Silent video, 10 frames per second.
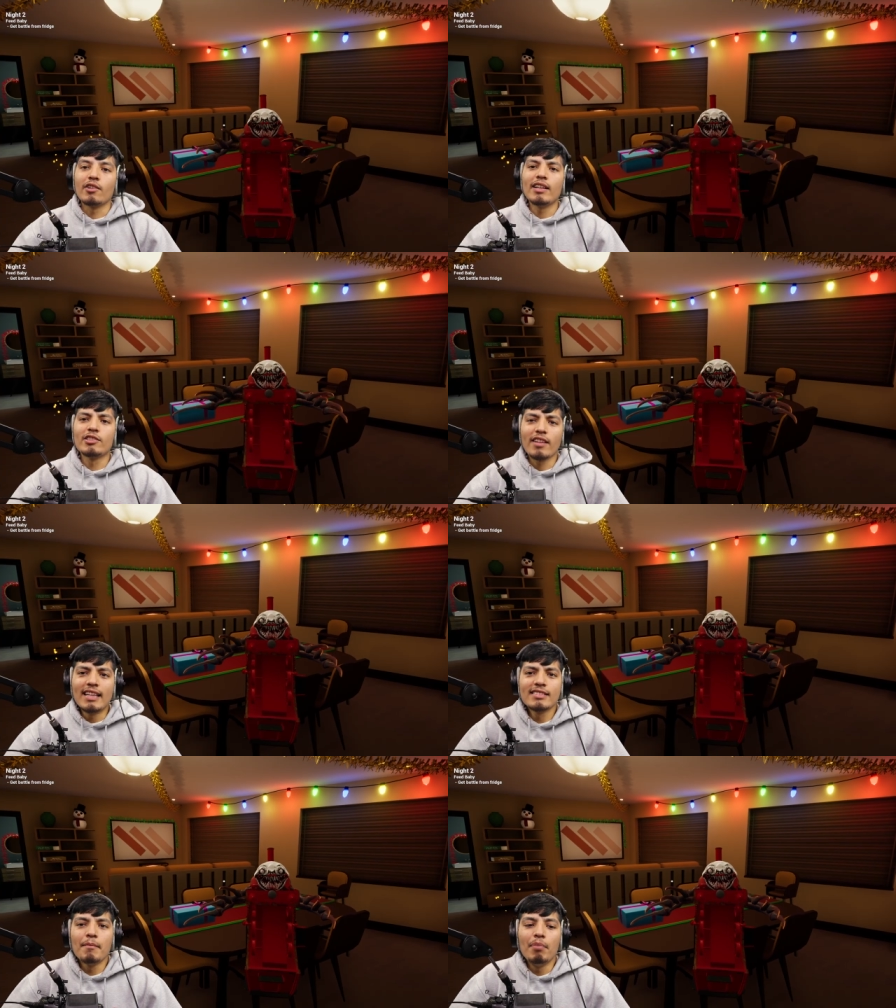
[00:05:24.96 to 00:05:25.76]
All right, so
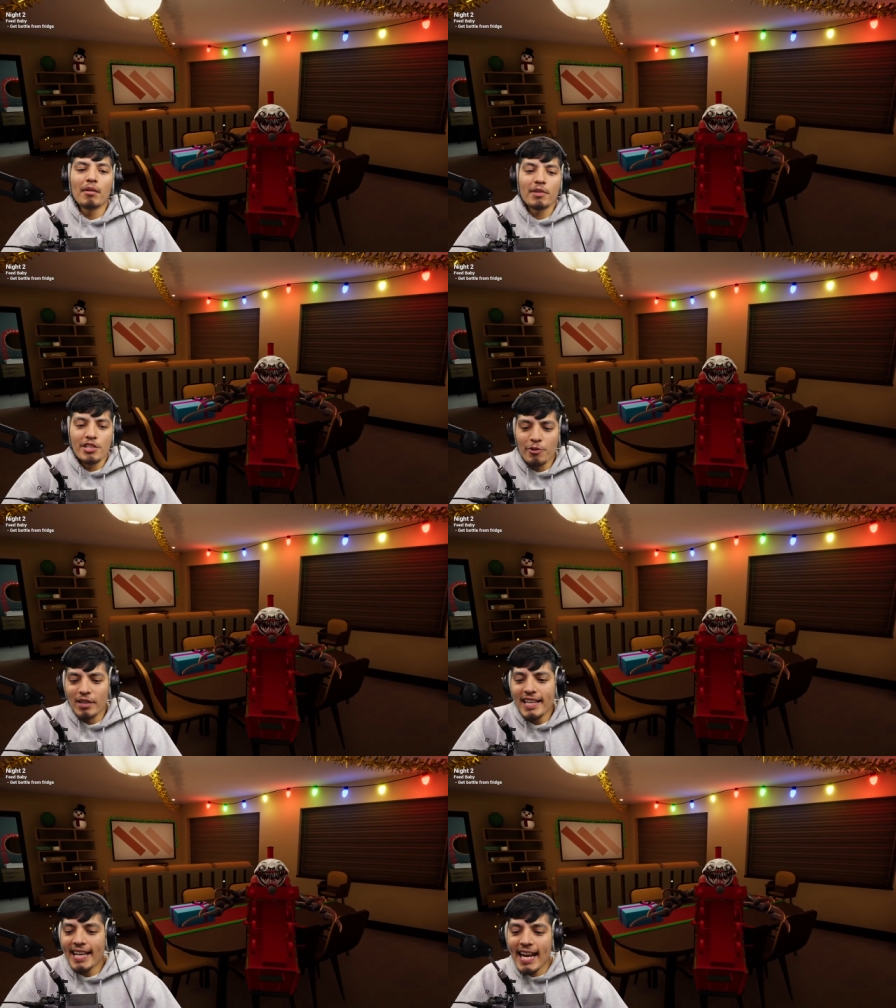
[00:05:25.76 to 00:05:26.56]
that's a bummer. You
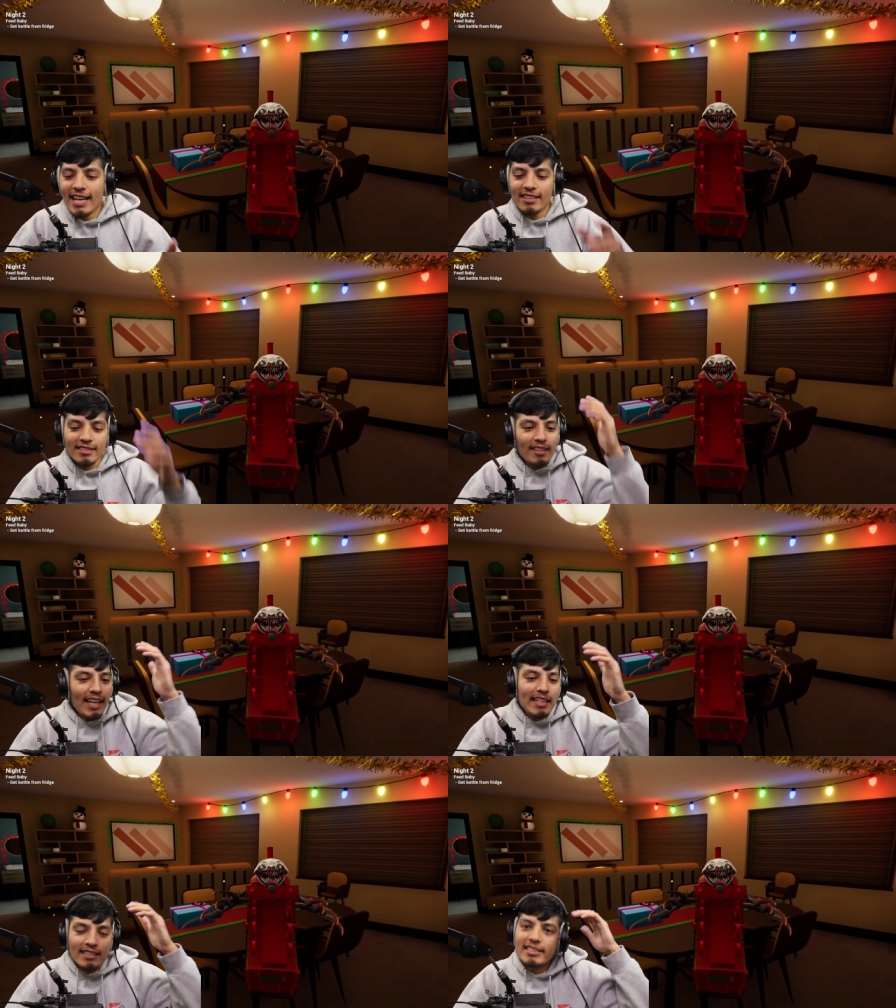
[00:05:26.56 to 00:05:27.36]
really can't
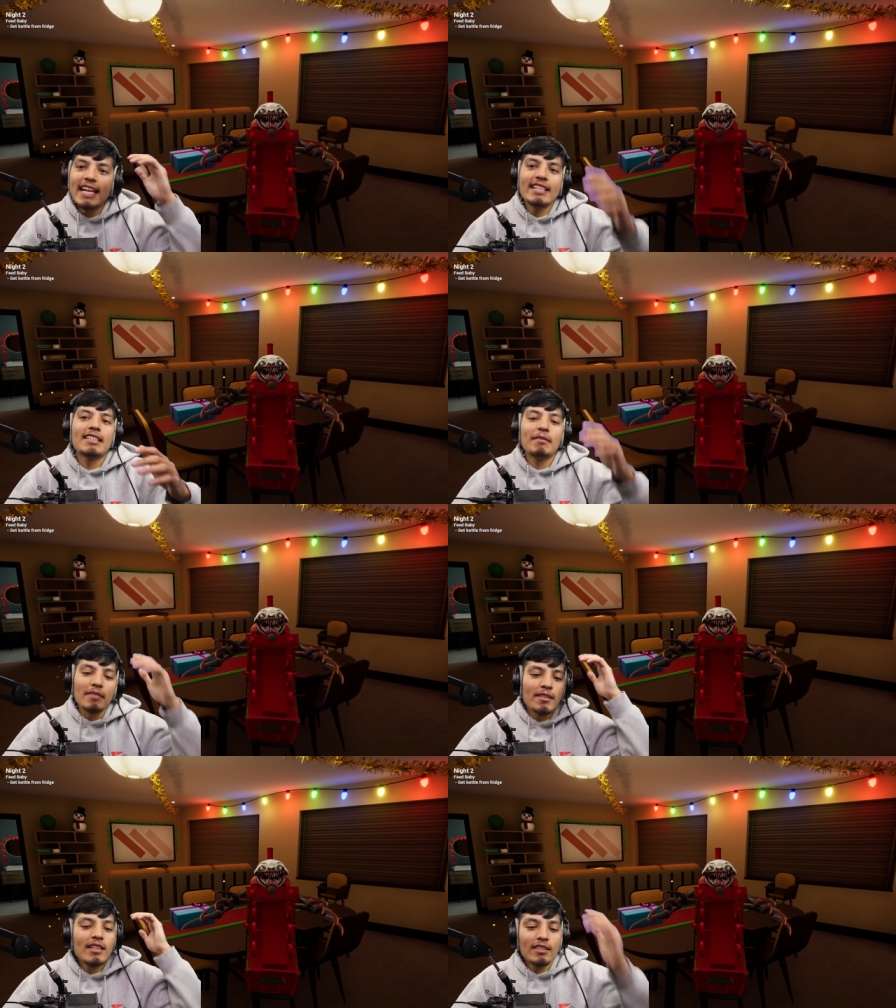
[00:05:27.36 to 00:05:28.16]
like change
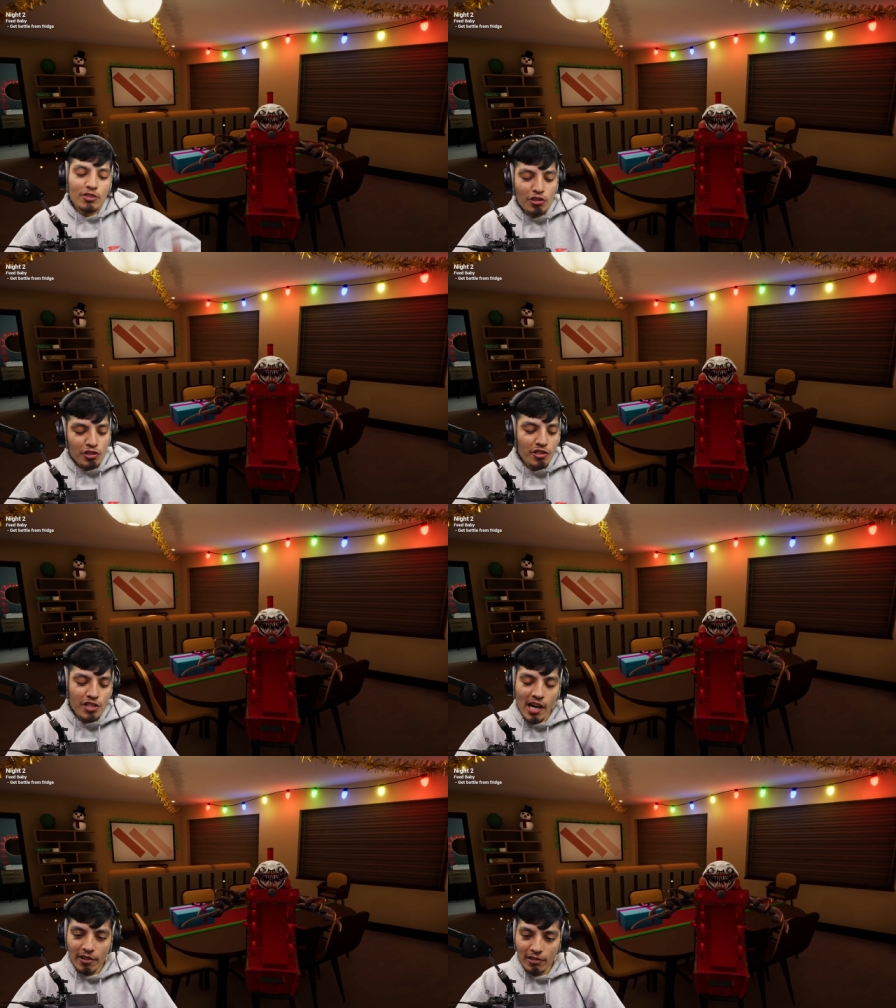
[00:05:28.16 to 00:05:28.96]
the Choo Choo
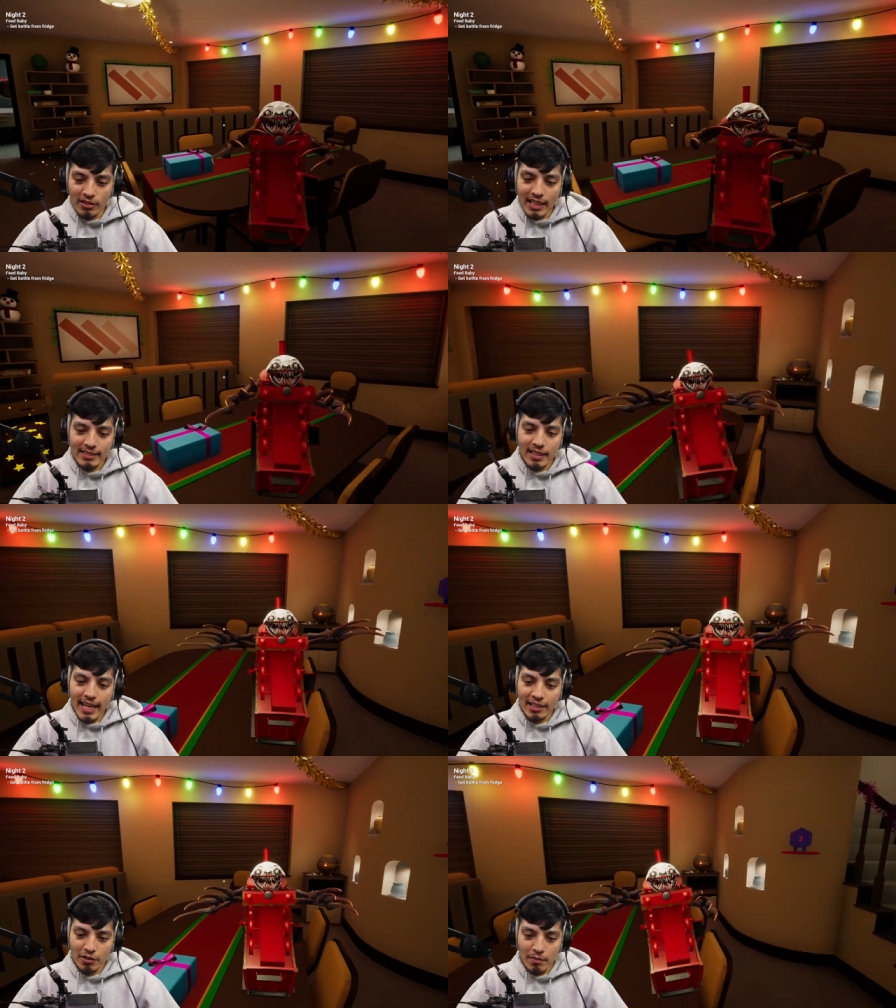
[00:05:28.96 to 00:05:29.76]
Charles as an
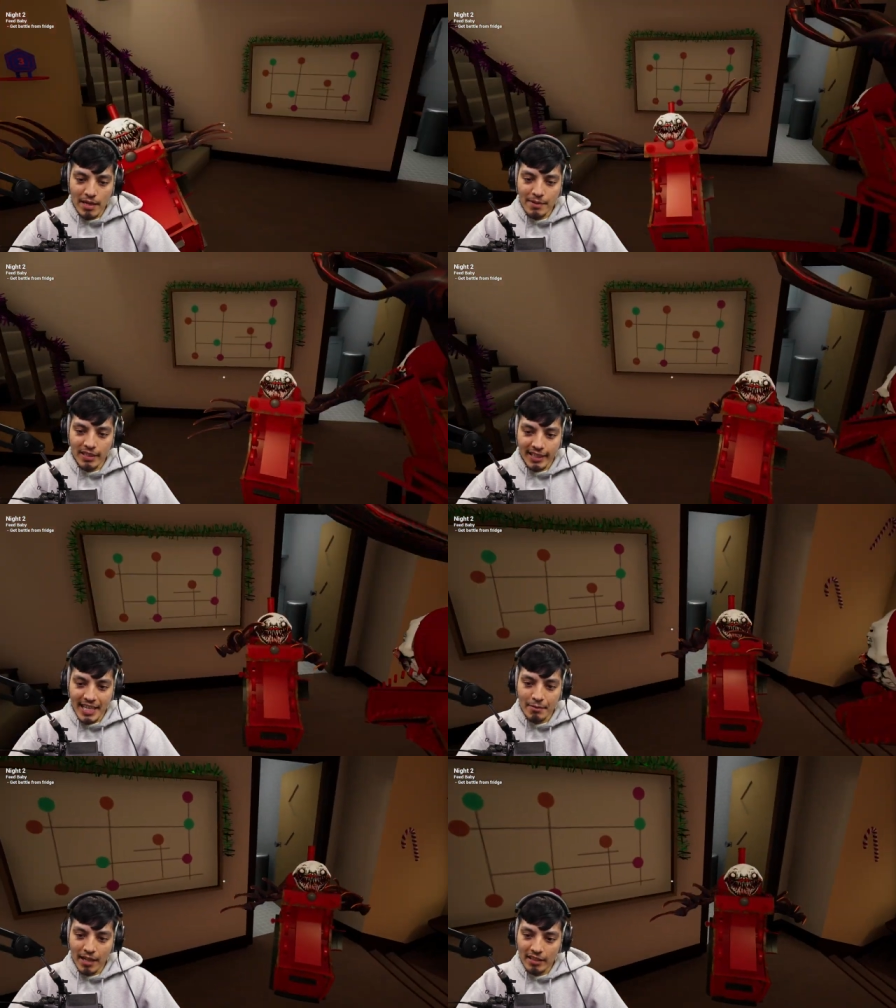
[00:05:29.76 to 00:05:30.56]
actual baby in the
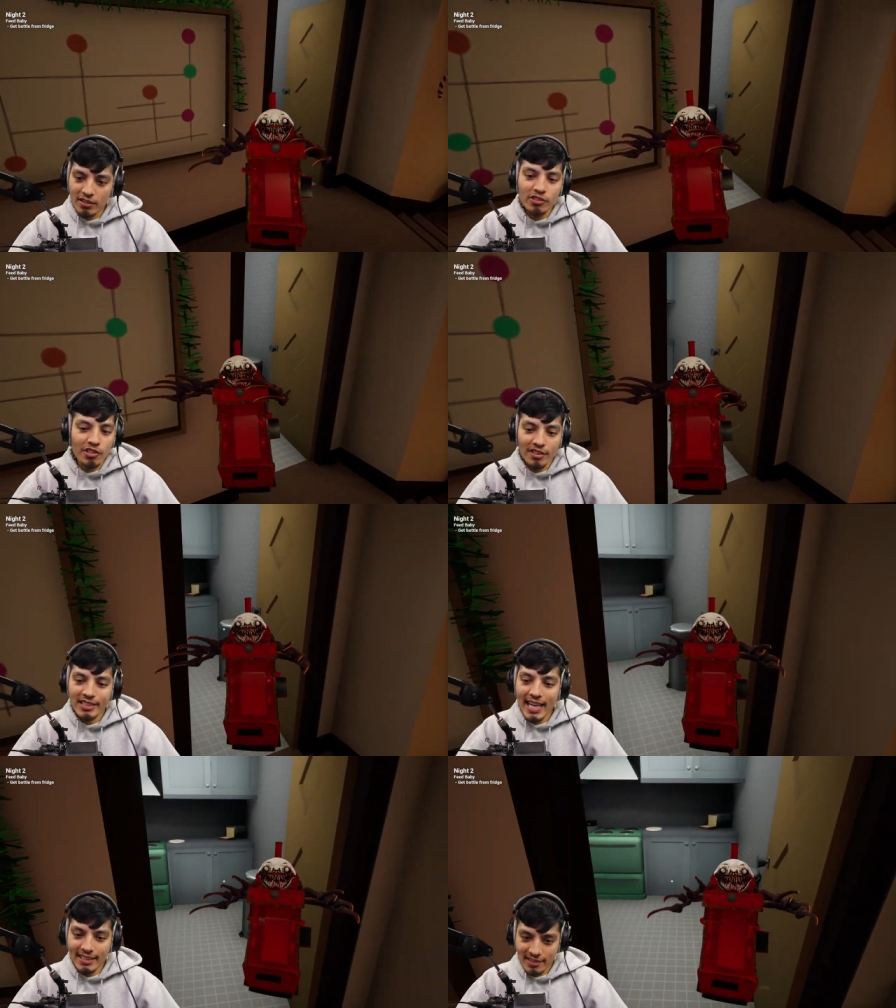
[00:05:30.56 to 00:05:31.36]
game, like to do the
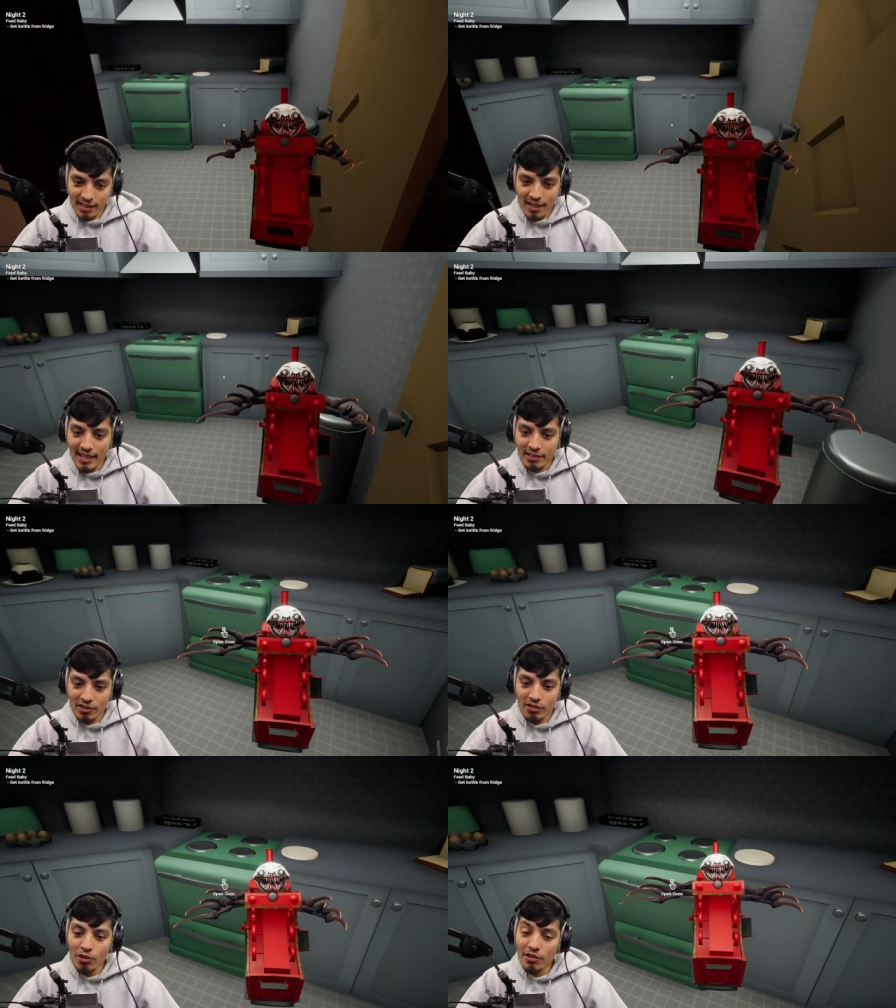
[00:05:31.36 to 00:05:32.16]
task and all that, to
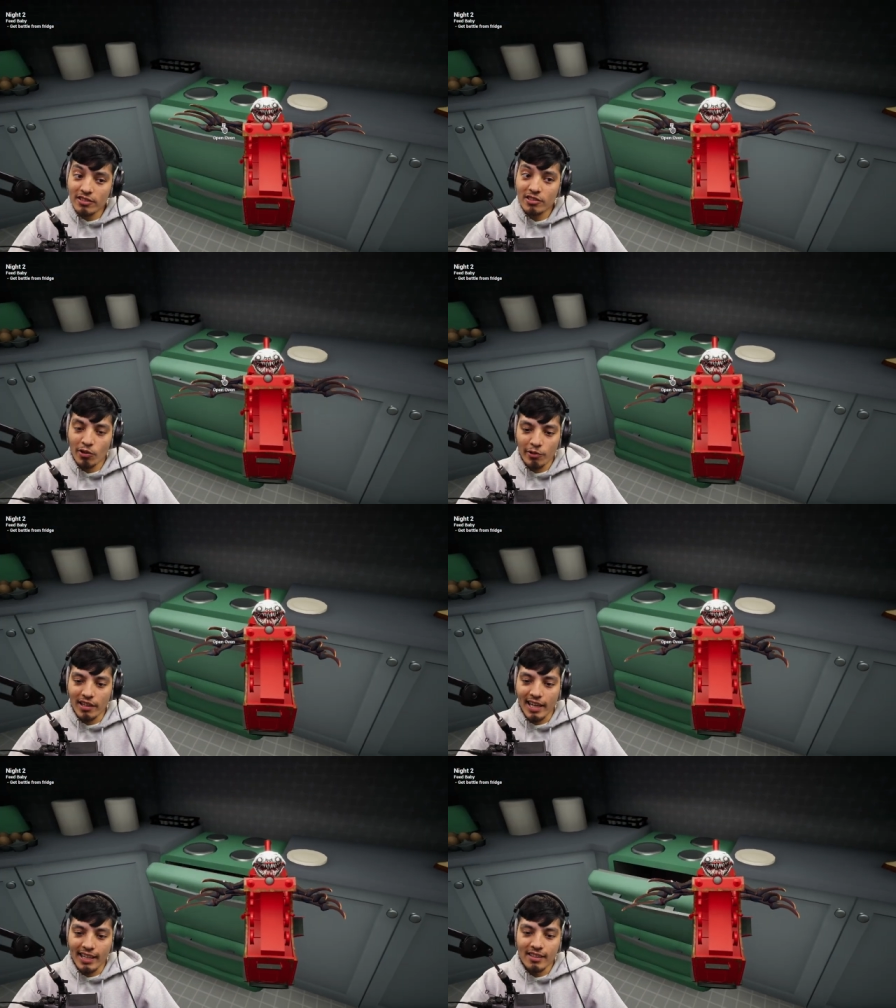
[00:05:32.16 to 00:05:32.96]
do the
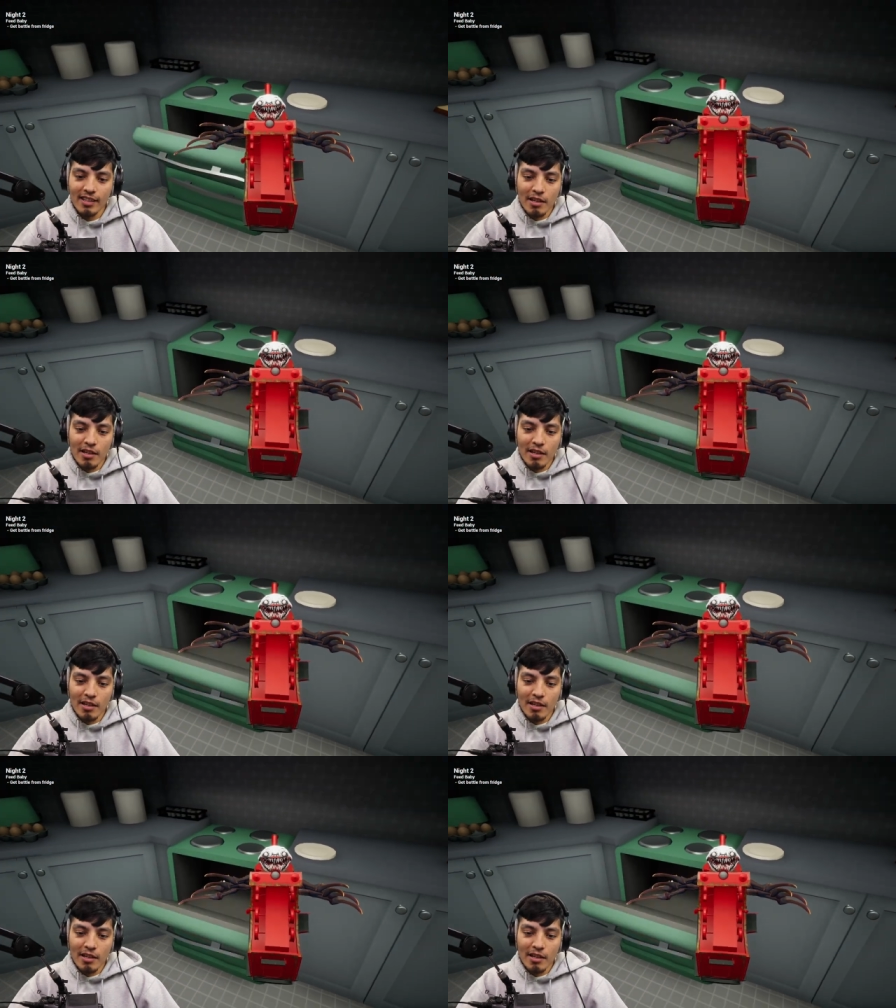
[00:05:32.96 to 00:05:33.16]
storyline.